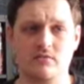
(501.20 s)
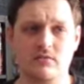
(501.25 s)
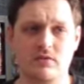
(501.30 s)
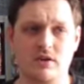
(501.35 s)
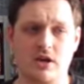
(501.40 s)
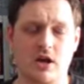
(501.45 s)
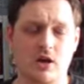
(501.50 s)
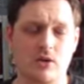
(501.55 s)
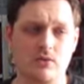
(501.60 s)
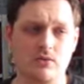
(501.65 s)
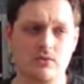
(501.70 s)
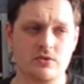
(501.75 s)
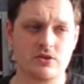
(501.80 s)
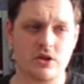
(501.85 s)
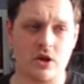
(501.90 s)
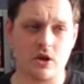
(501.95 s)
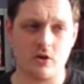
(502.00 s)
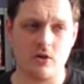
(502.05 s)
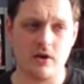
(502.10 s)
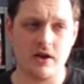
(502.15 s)
You know,
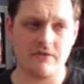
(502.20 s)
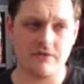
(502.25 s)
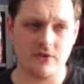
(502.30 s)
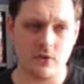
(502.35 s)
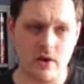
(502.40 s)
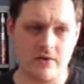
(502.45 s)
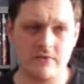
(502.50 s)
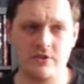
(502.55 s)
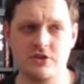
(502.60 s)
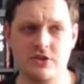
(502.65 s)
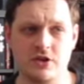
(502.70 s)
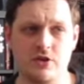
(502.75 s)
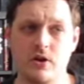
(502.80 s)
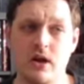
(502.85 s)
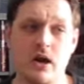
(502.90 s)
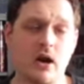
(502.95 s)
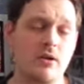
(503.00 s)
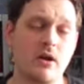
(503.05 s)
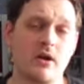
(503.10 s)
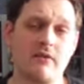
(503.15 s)
so if you ever do,
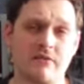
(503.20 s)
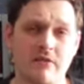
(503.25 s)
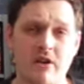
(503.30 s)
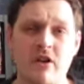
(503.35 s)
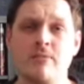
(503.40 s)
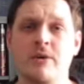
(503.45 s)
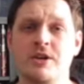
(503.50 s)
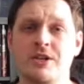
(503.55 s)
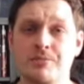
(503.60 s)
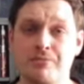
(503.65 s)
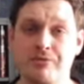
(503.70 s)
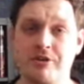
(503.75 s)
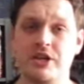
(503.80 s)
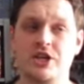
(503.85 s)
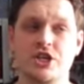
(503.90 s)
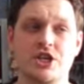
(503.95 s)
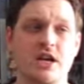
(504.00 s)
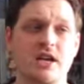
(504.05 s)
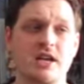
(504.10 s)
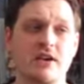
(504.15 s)
I very much
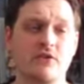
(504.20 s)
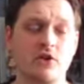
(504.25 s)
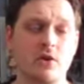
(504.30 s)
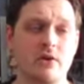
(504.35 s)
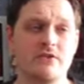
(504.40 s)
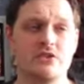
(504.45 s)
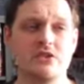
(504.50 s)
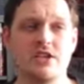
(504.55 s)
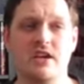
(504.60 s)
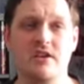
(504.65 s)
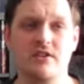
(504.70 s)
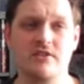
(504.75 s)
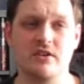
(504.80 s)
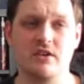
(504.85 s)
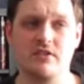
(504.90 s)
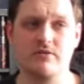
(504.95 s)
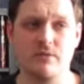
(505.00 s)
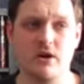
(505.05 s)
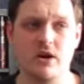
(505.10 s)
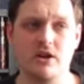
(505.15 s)
appreciate if you ever see
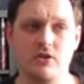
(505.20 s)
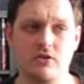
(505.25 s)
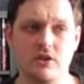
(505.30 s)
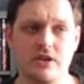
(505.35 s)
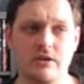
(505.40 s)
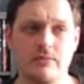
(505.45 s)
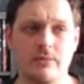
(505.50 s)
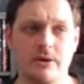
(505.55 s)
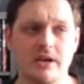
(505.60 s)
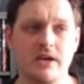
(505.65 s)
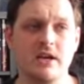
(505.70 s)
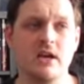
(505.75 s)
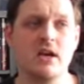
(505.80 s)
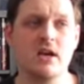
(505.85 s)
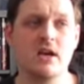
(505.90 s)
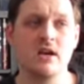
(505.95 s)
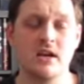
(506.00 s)
anything of mine on eBay,